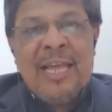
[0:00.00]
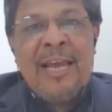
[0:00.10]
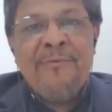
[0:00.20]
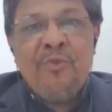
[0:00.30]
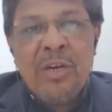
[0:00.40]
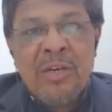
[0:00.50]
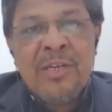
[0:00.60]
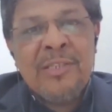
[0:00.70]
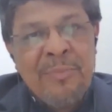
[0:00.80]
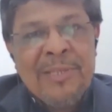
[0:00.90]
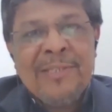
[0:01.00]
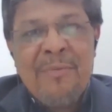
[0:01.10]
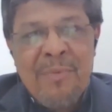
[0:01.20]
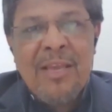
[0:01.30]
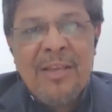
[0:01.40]
And I would urge
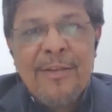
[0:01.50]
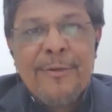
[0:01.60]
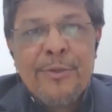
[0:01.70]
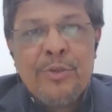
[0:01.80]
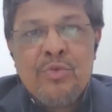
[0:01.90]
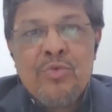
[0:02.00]
MSME